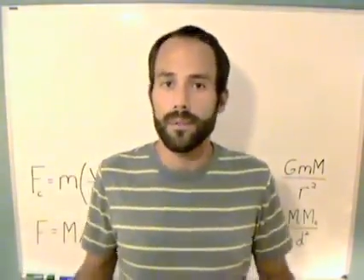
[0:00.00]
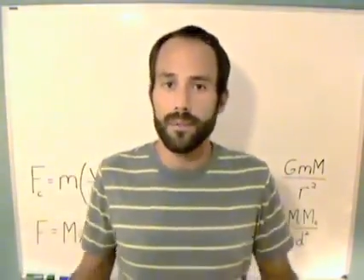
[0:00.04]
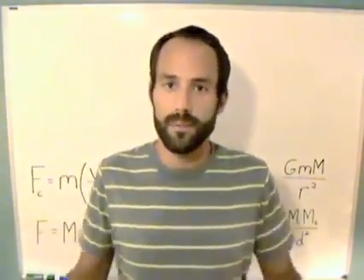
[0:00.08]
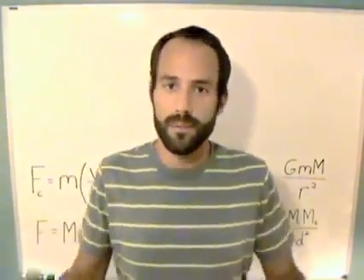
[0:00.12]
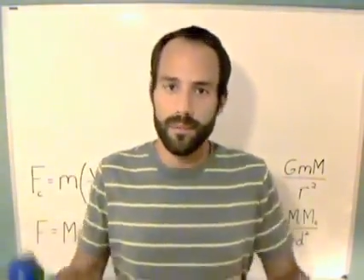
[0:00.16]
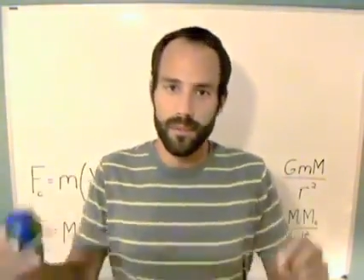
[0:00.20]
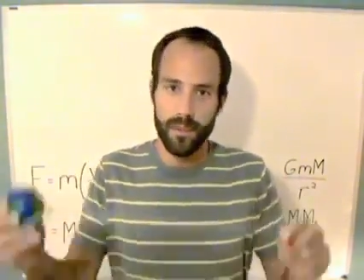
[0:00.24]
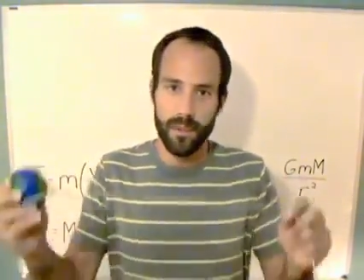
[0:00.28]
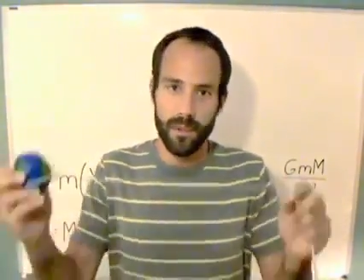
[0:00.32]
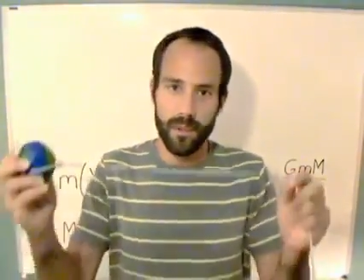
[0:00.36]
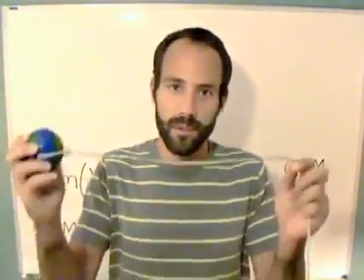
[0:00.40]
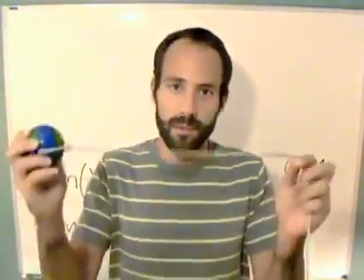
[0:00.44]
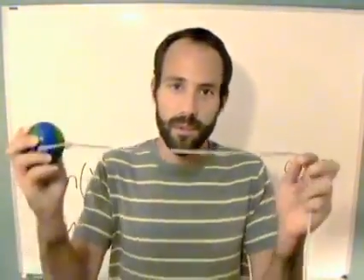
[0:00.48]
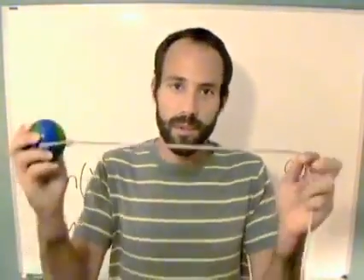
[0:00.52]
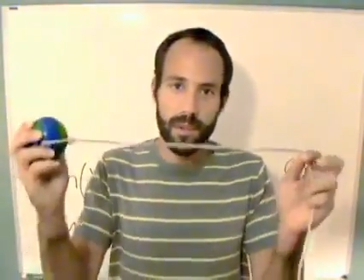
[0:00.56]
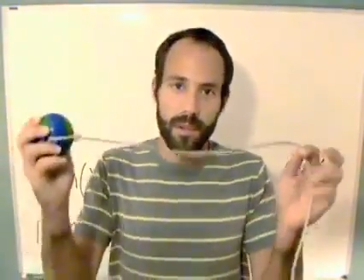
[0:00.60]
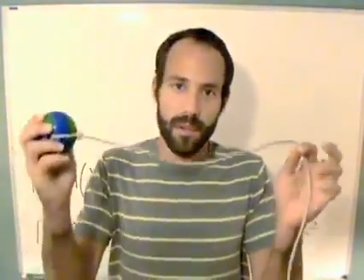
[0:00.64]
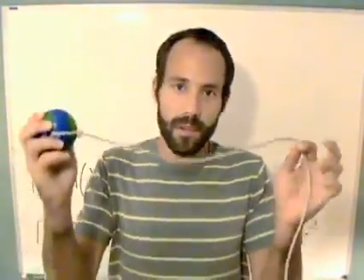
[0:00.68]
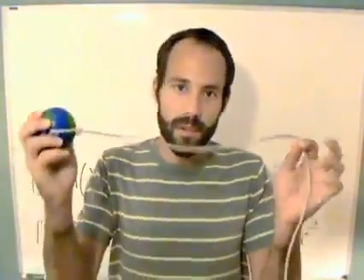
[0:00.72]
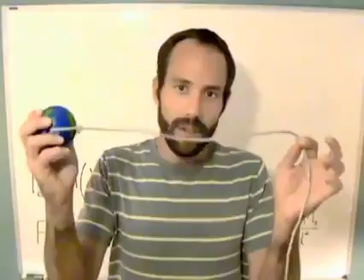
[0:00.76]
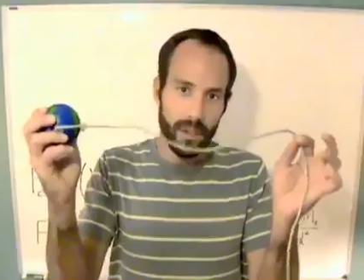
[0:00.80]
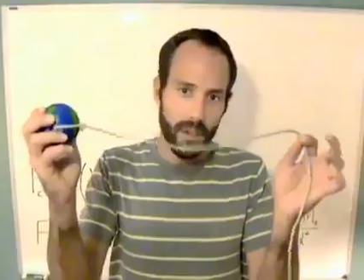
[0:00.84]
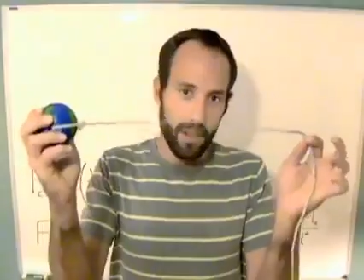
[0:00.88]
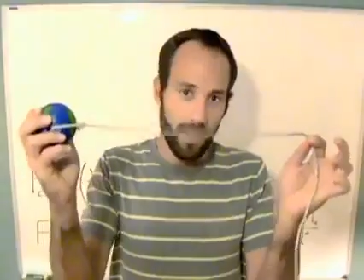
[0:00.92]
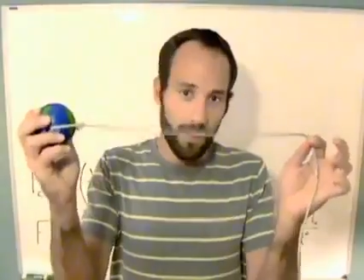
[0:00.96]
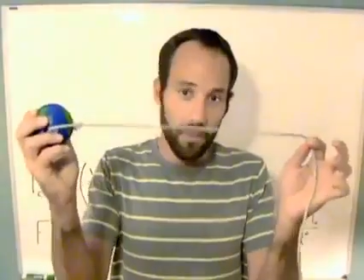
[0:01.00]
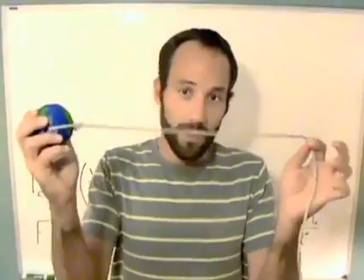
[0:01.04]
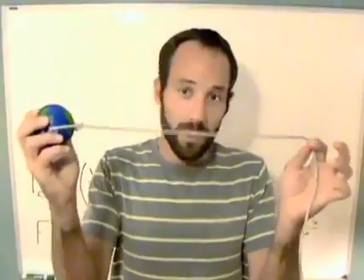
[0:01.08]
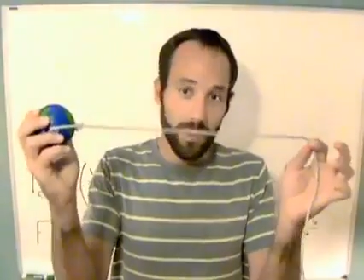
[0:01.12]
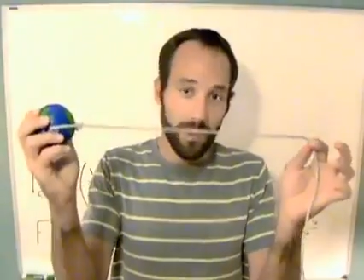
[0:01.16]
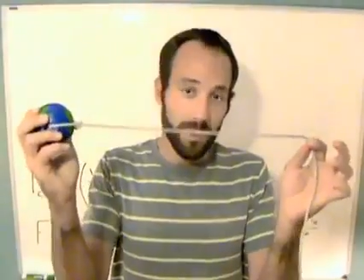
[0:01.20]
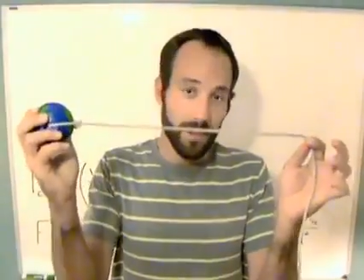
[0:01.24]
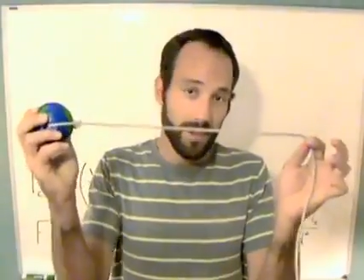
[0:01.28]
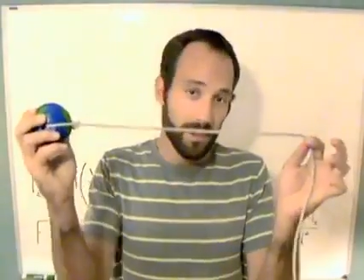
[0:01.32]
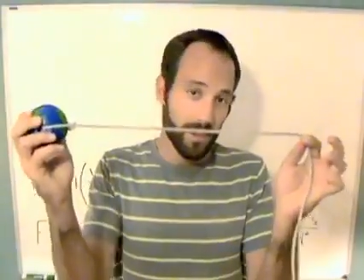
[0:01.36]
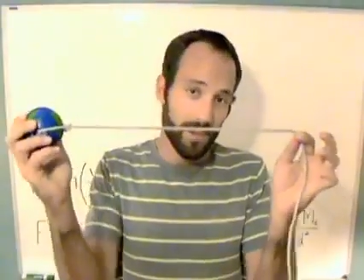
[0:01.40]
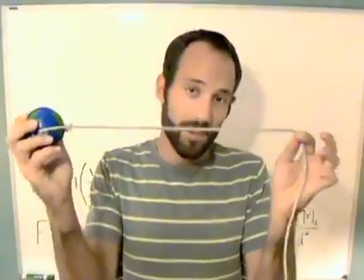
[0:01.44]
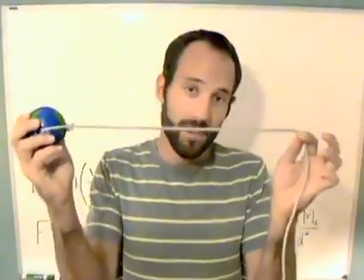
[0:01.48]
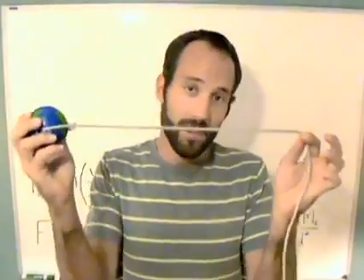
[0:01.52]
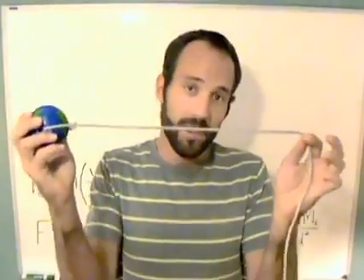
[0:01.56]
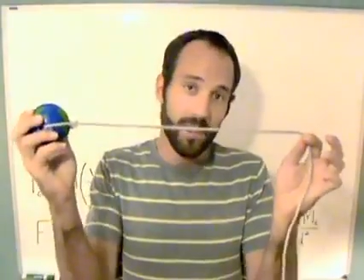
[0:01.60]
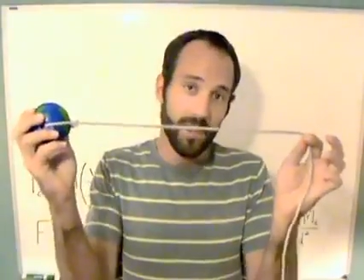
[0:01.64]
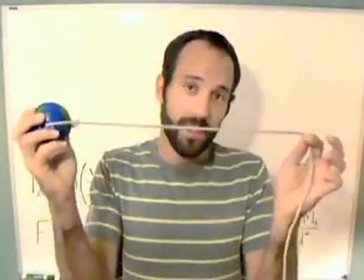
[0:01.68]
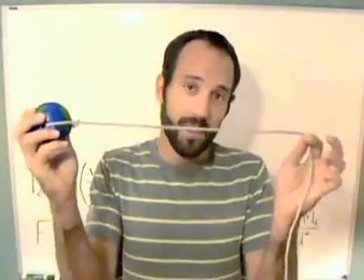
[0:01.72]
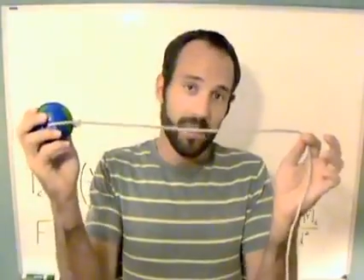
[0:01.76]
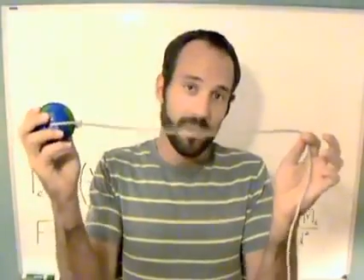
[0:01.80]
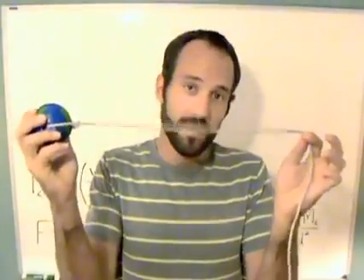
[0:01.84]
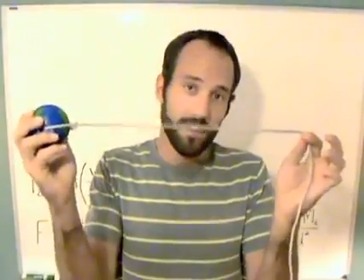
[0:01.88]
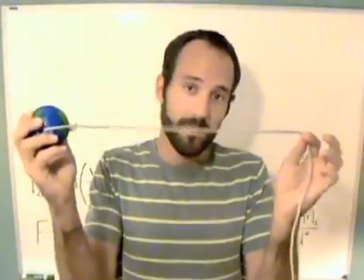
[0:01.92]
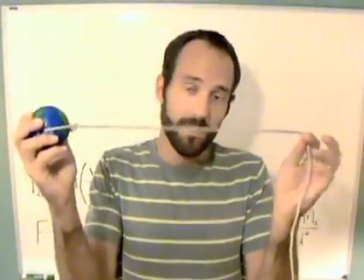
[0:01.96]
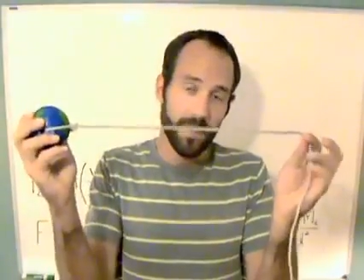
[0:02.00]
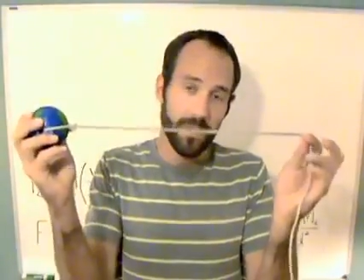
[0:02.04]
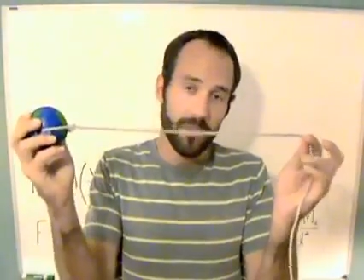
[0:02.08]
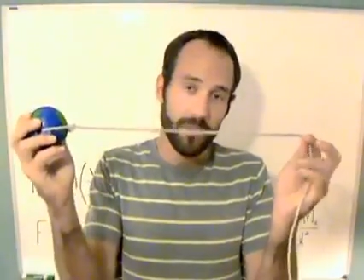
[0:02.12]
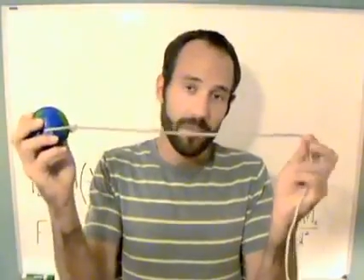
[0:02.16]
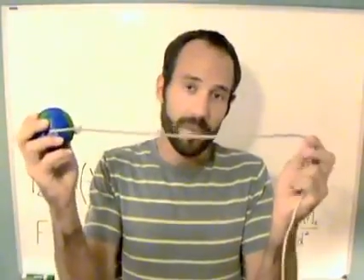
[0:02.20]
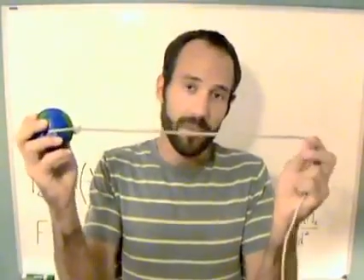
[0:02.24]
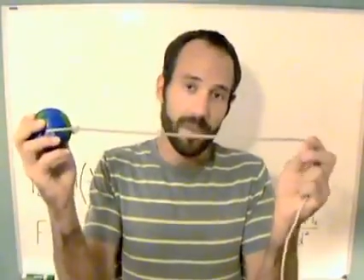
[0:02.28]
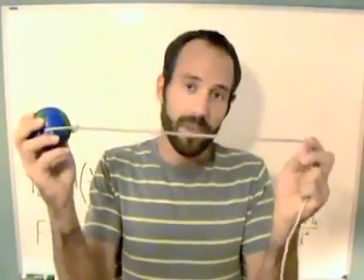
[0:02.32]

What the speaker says: So a ball on a string is the best